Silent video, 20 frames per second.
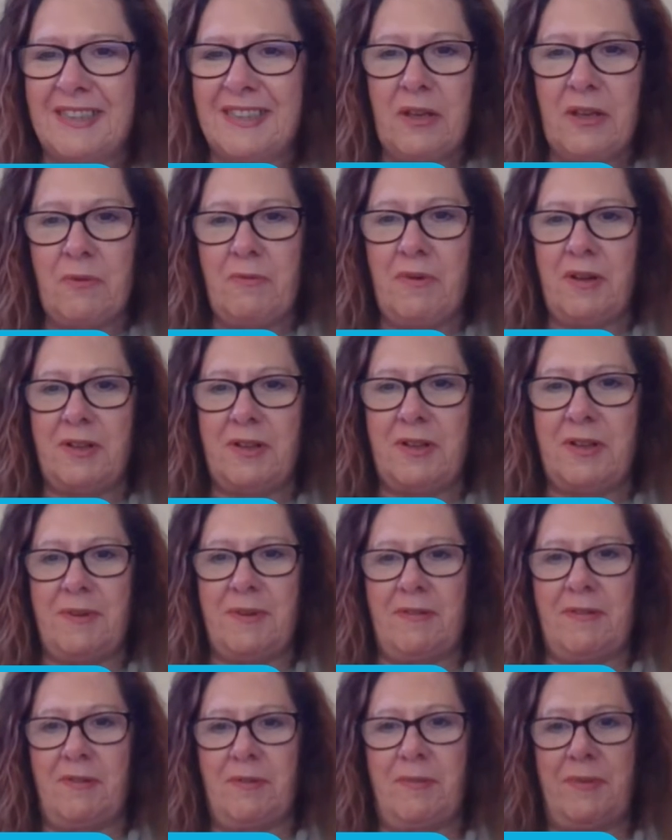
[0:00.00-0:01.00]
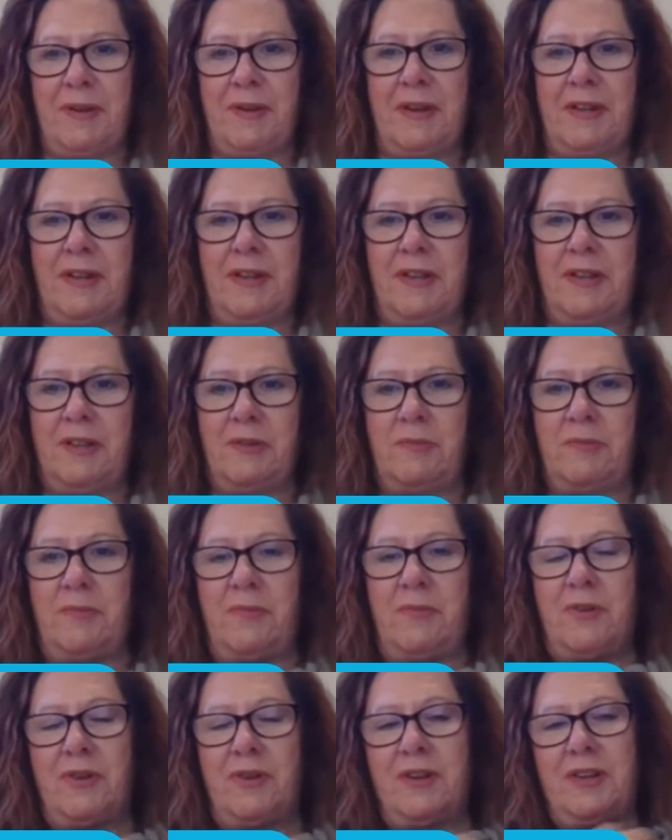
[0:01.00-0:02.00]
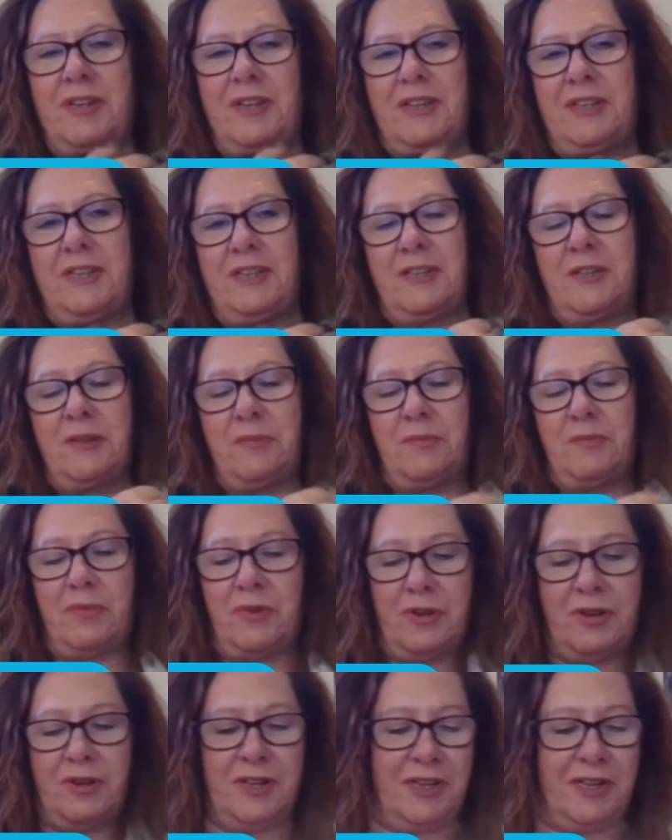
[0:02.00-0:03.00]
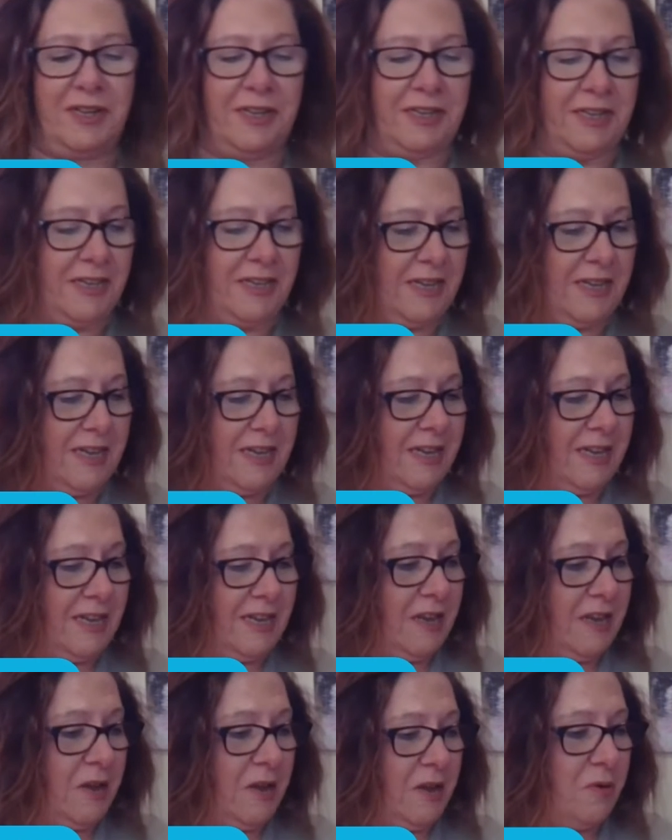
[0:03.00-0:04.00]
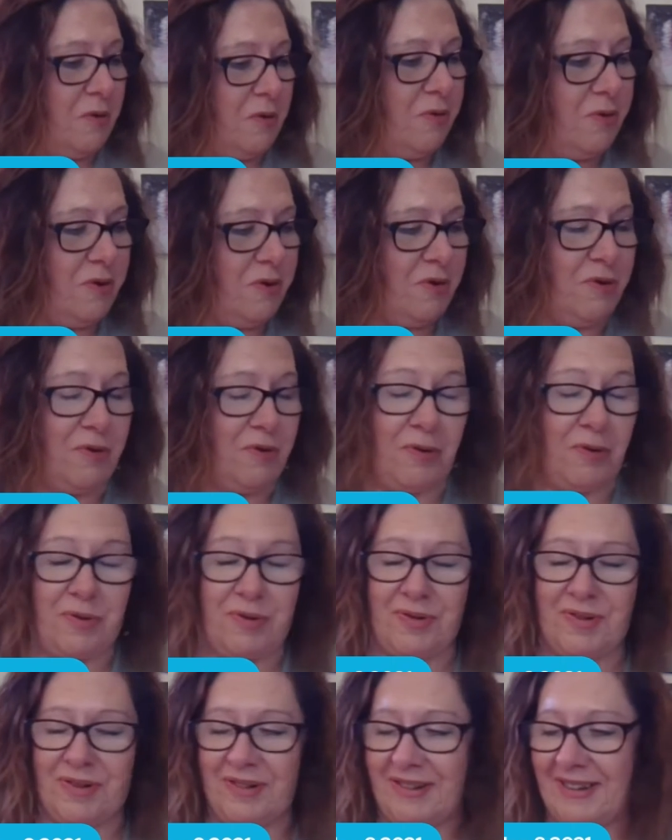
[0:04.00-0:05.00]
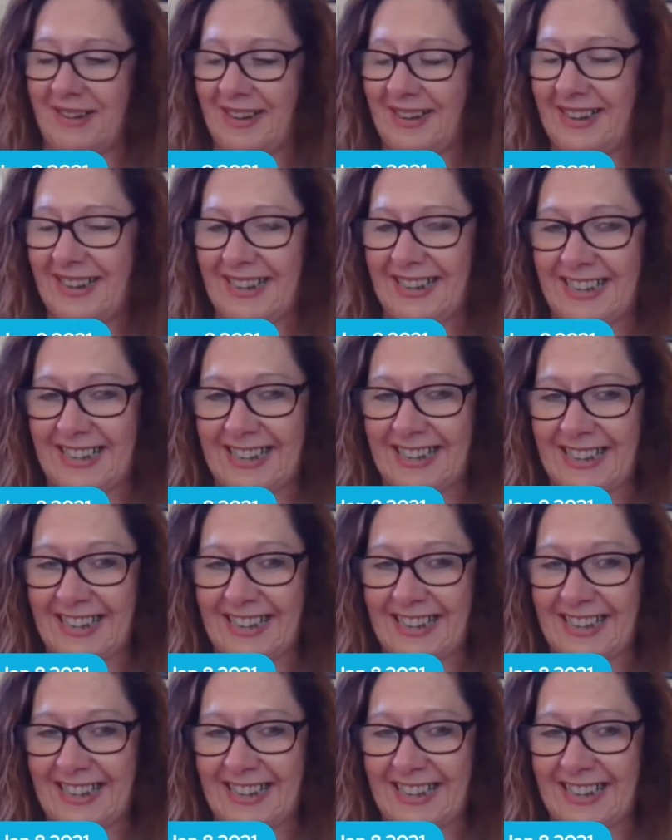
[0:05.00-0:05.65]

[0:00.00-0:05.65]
Welcome, everybody. Good morning. Good morning. Whew. Are you ready?